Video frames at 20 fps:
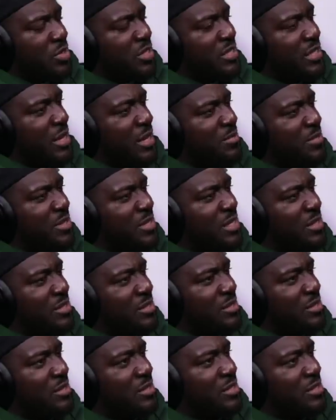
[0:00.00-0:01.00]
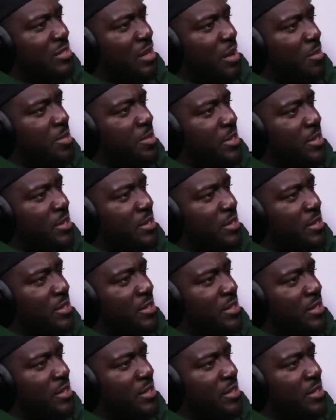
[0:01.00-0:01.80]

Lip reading: What's his name? Is it De Zerbi?